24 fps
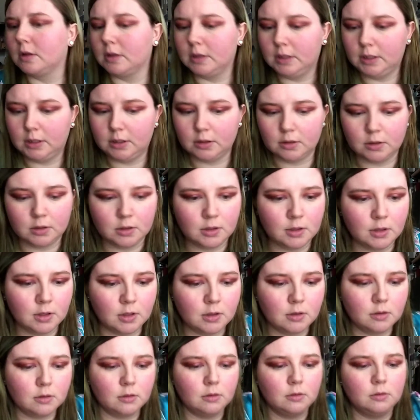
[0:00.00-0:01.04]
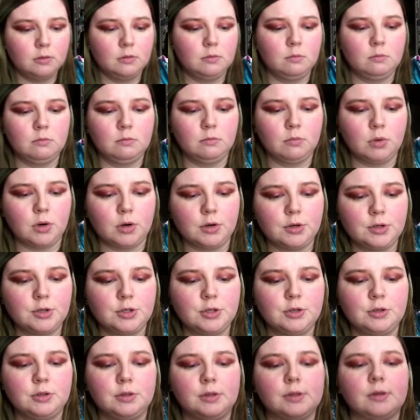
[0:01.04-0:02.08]
clean brush
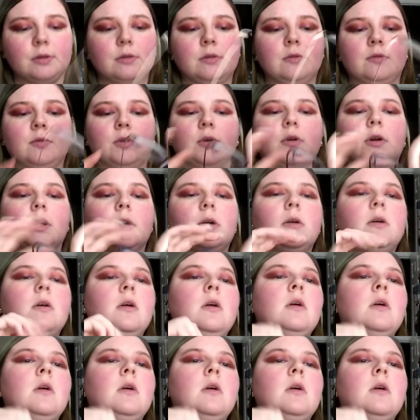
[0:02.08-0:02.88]
on the floor now.